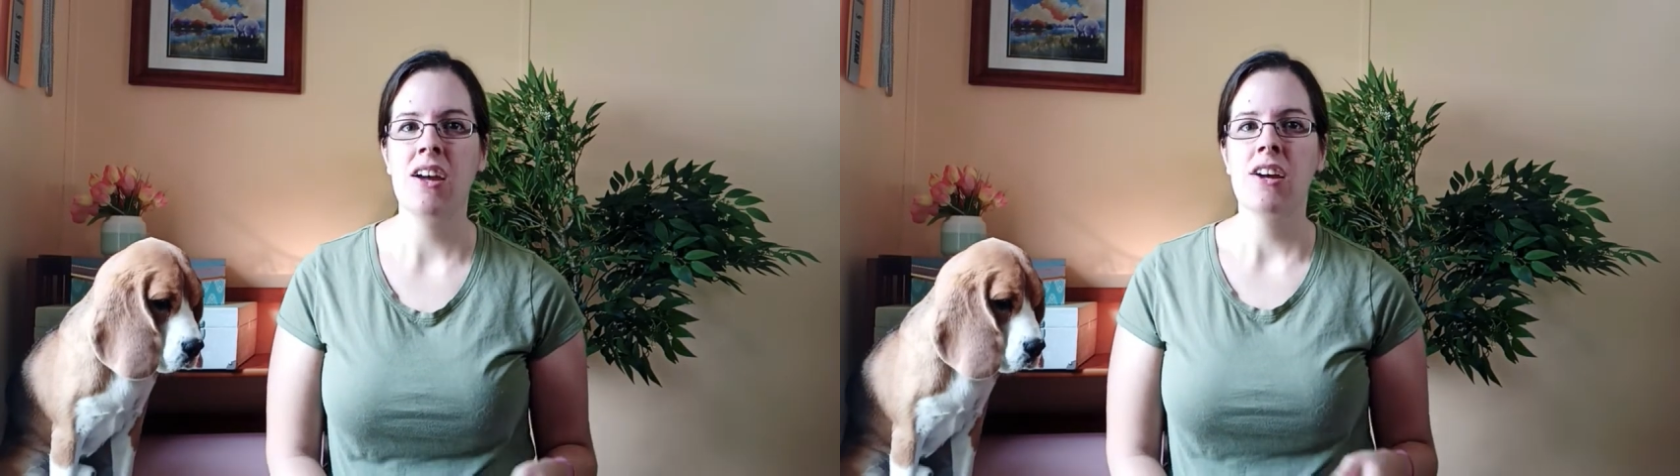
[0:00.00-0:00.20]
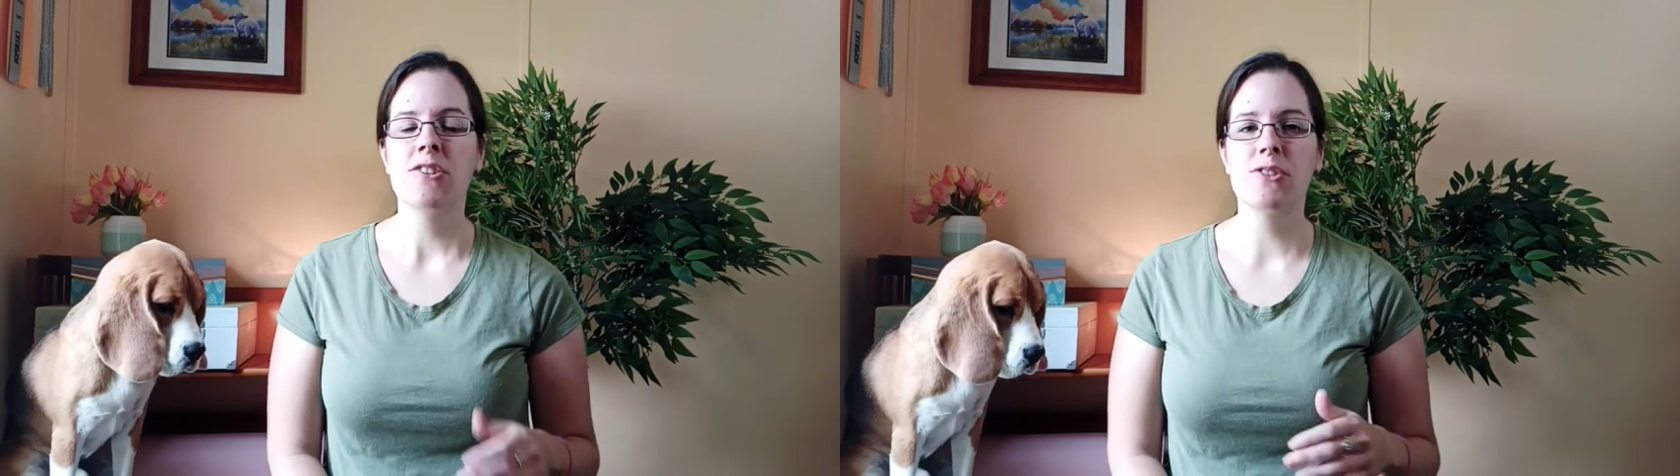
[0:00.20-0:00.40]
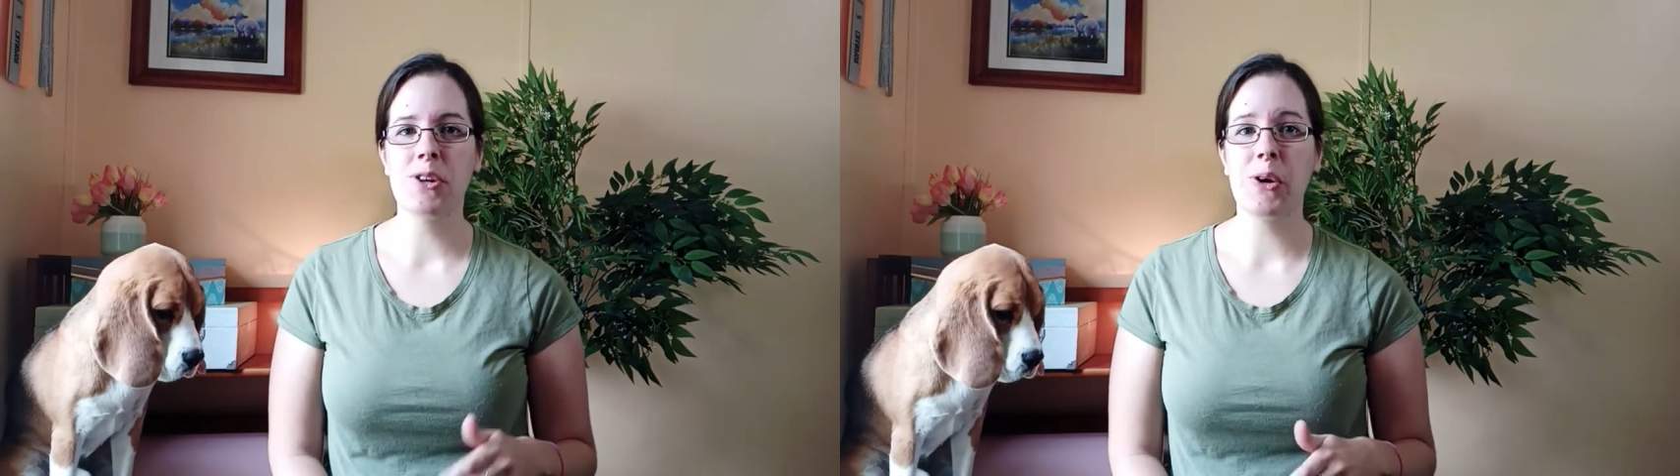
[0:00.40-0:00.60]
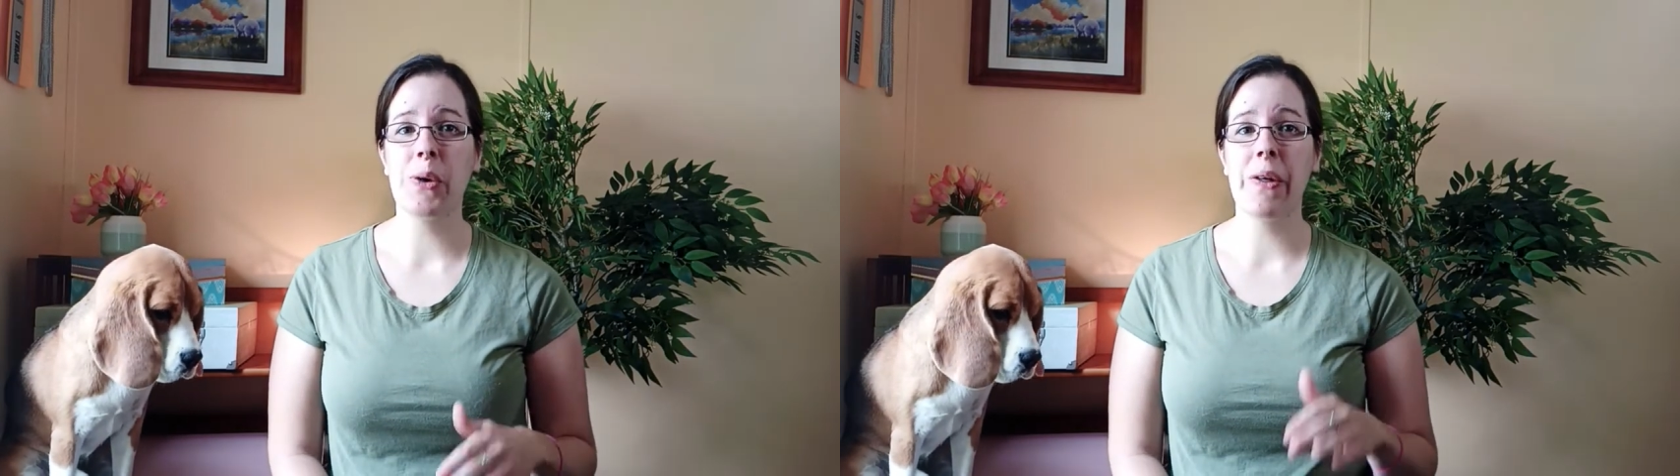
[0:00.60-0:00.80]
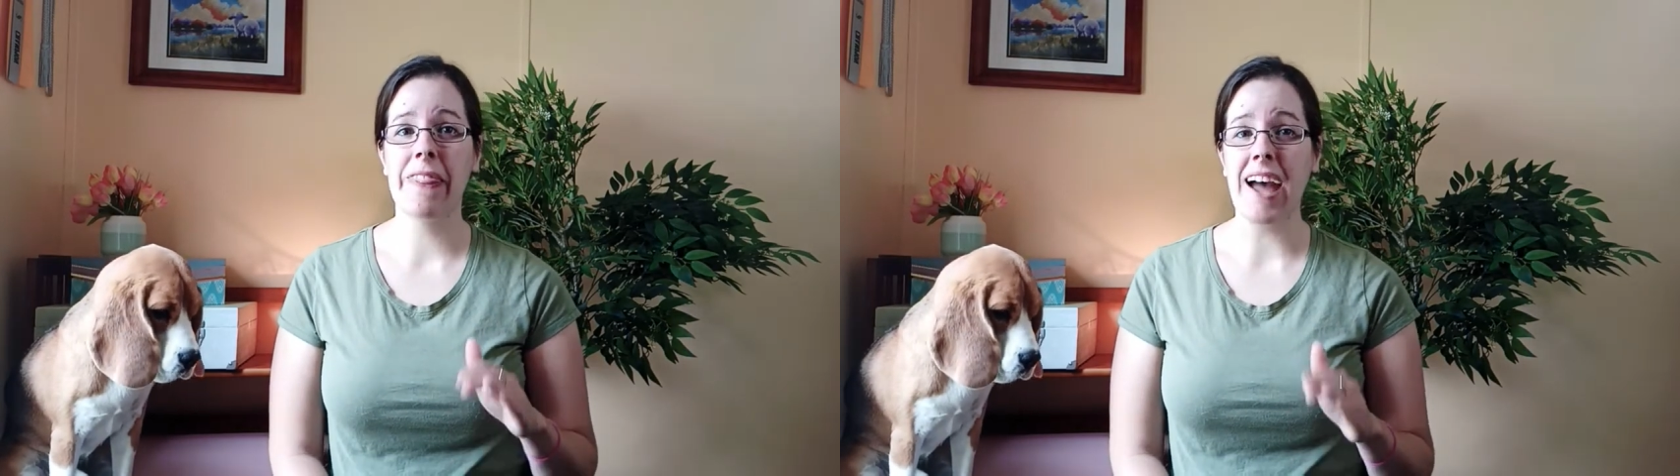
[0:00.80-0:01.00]

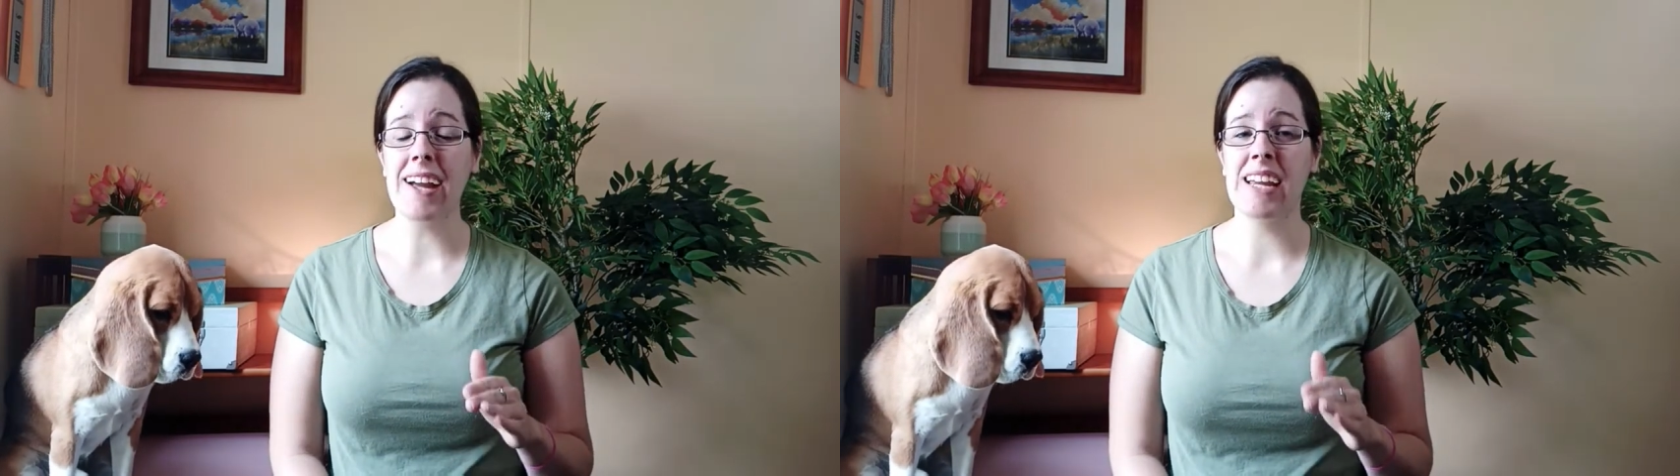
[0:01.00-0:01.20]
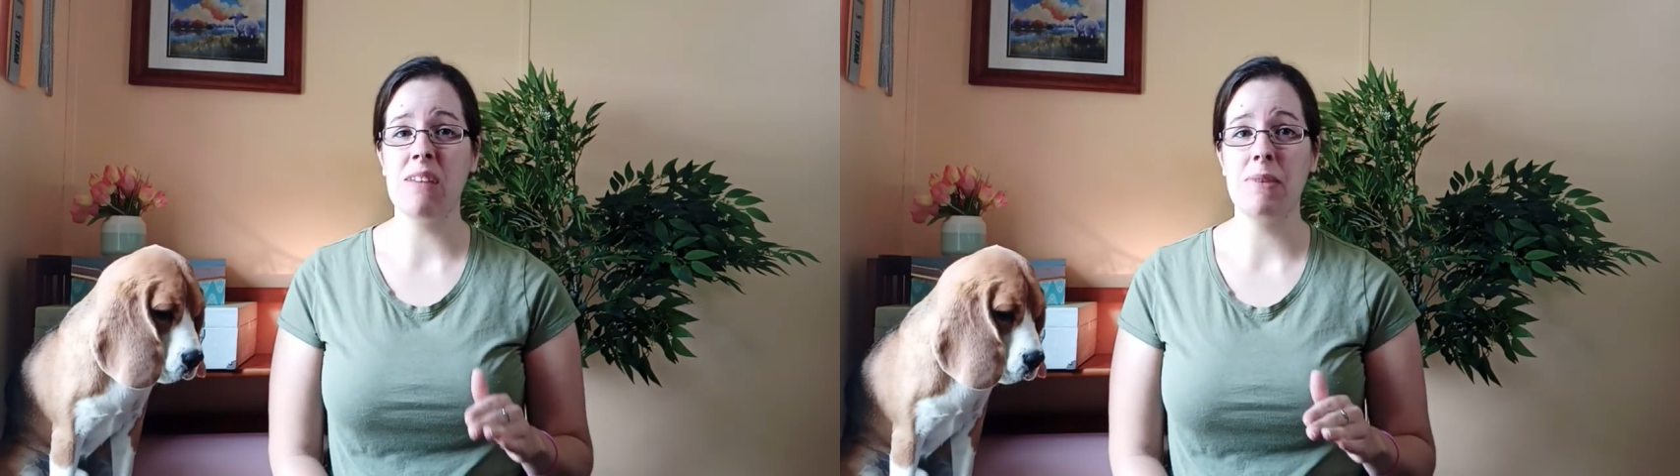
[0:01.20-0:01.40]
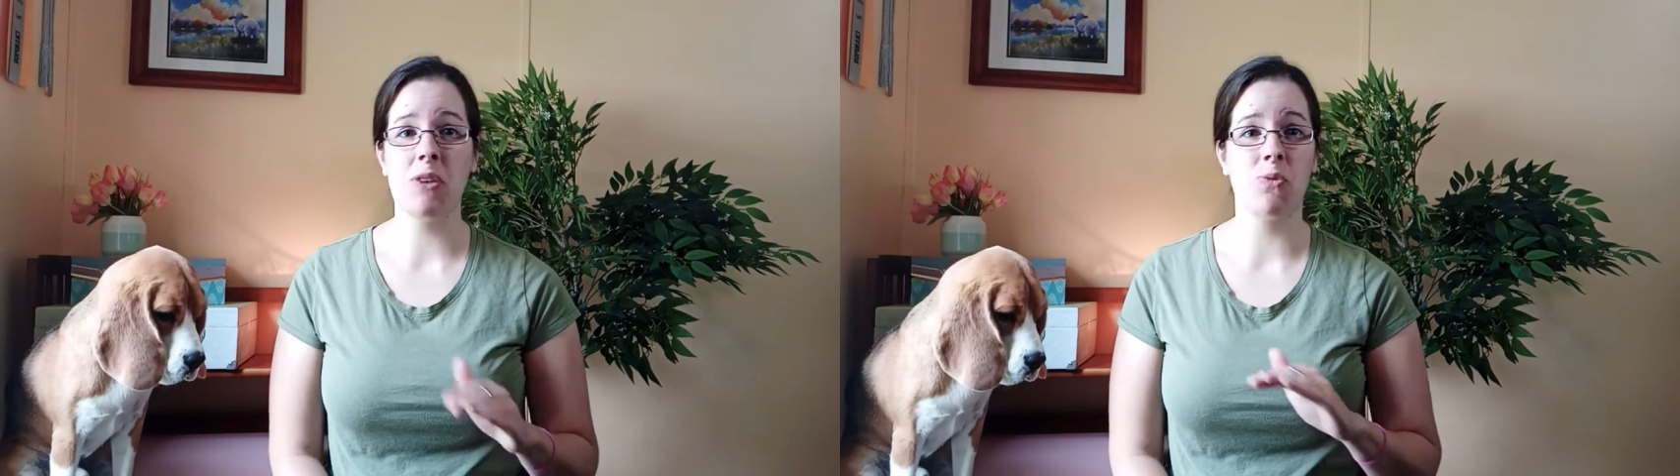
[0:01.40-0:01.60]
So that gave me a